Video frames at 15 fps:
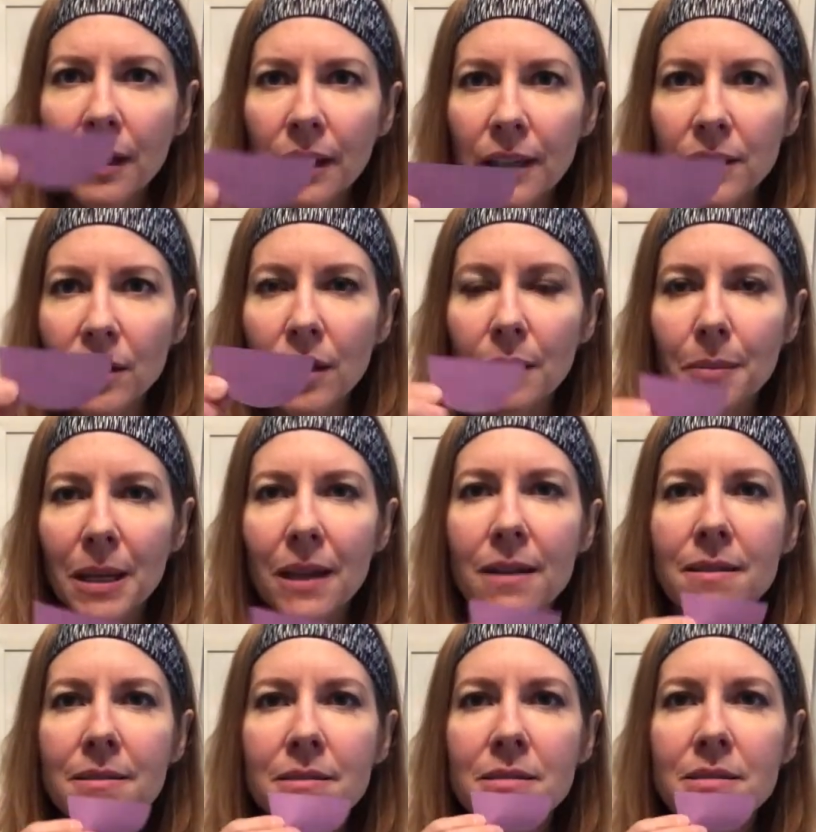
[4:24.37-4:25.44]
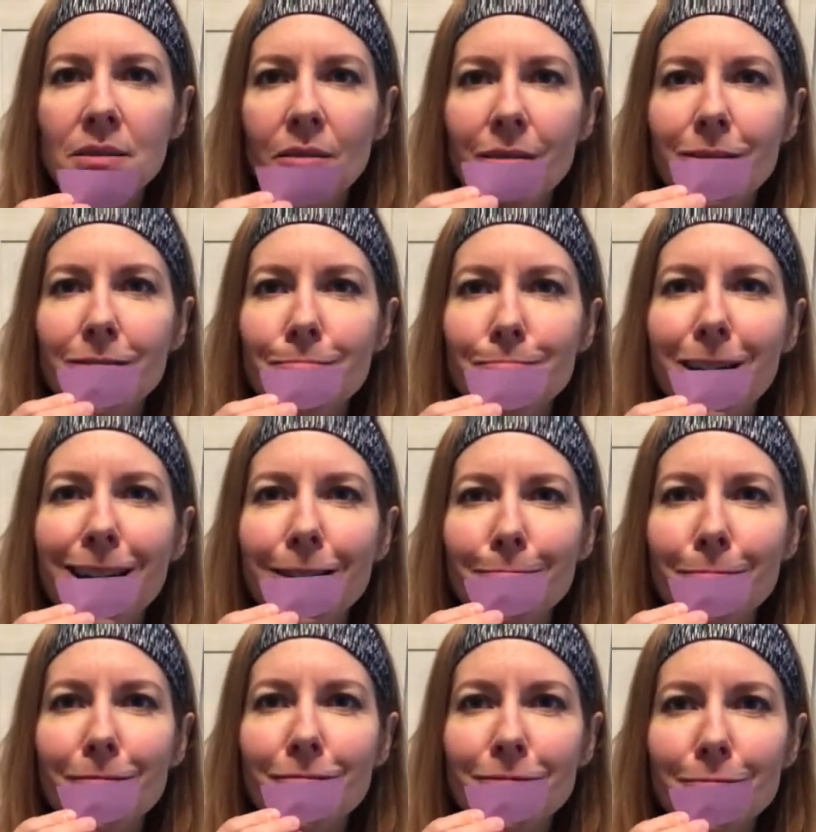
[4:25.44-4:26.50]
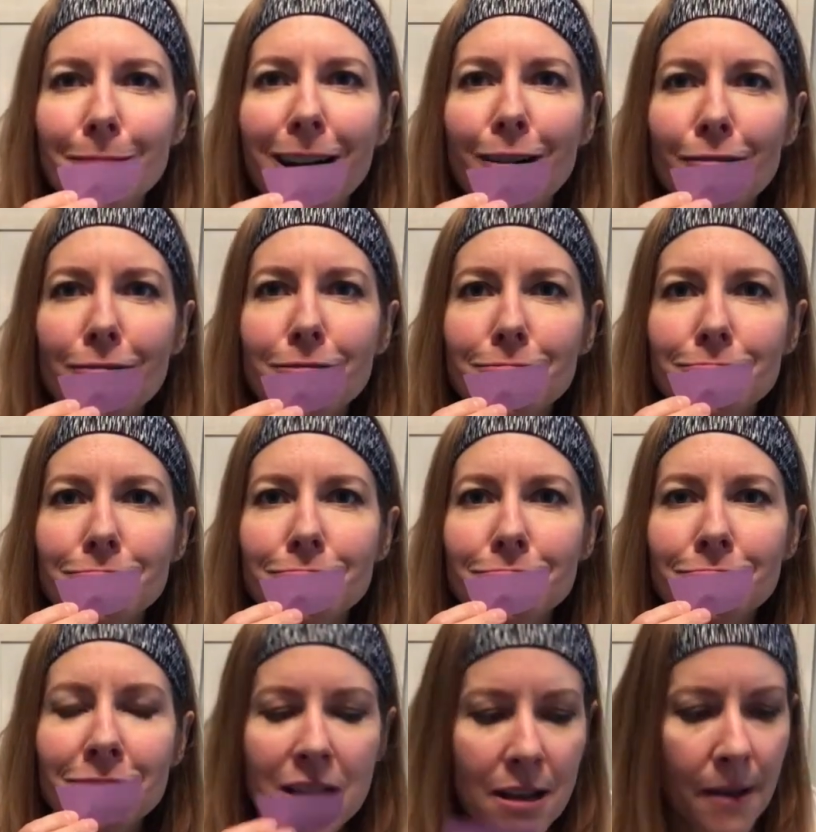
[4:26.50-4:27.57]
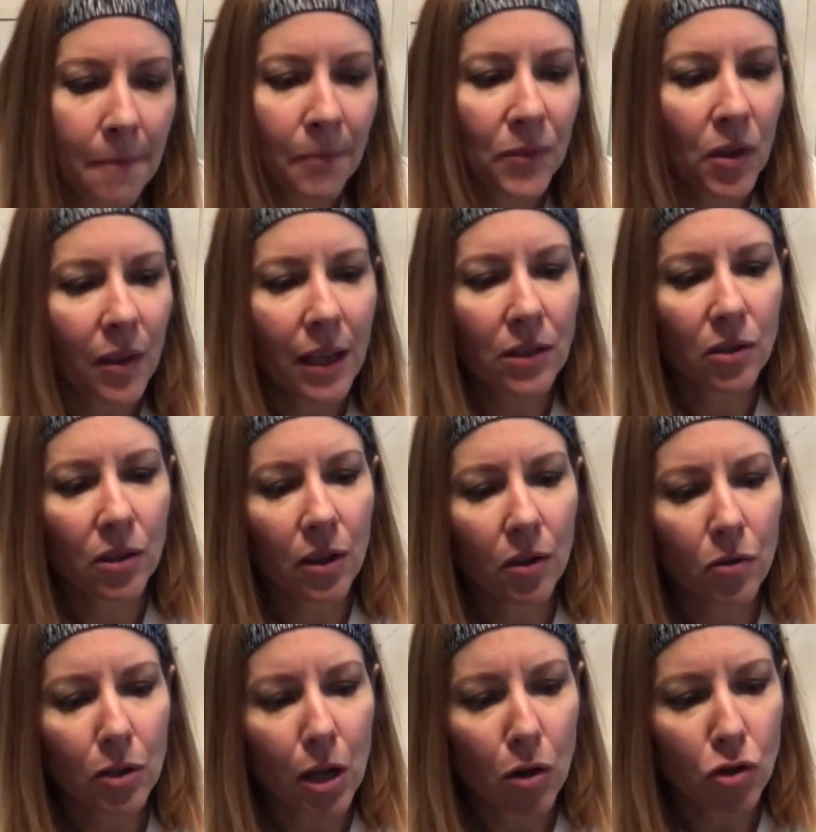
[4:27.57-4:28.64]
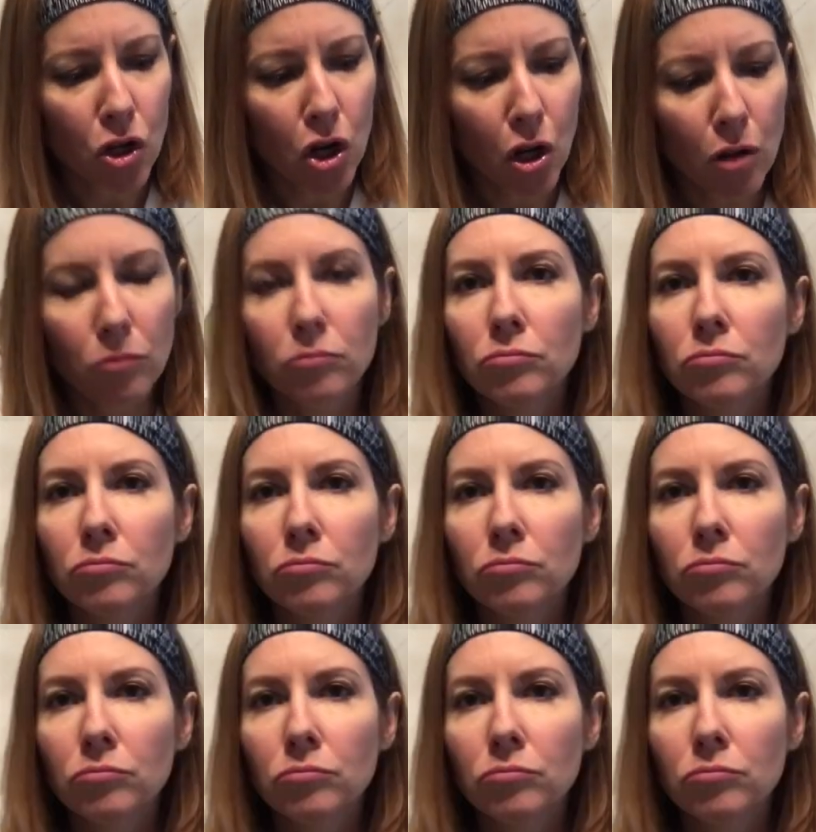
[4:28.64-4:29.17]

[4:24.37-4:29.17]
Is going to be sort of the bottom of his mouth. So that's going to go down here.